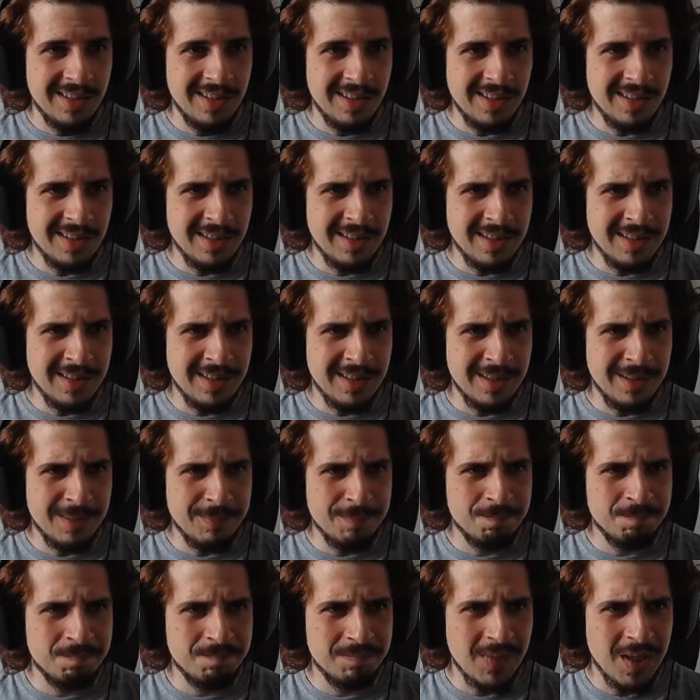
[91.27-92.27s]

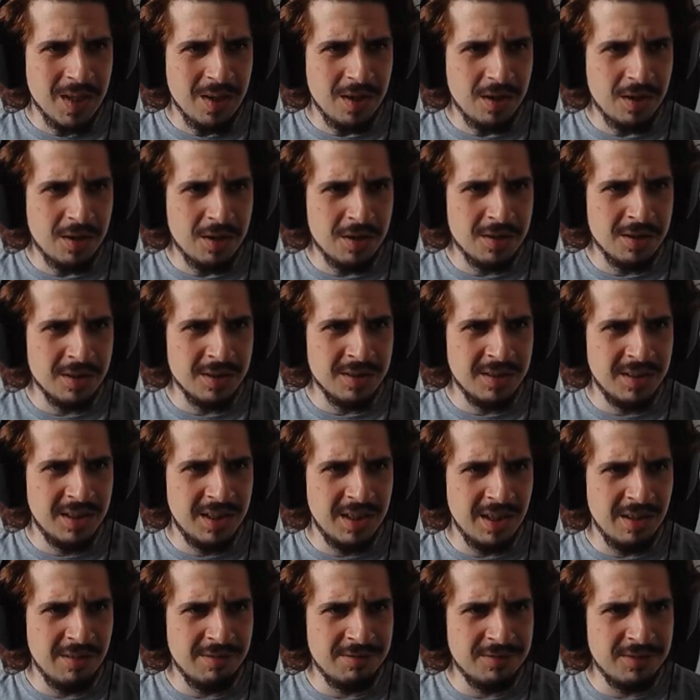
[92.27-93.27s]
Um, heart,
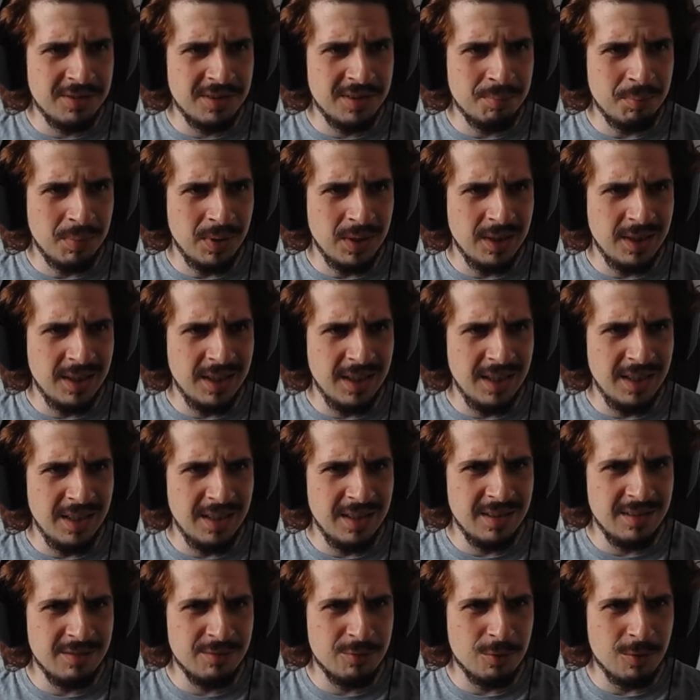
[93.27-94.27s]
gift,
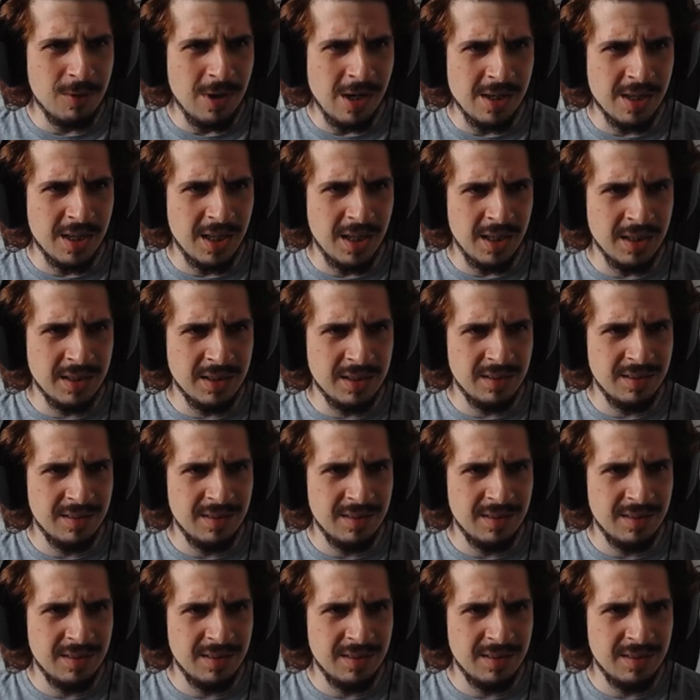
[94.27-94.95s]
plane, rocket.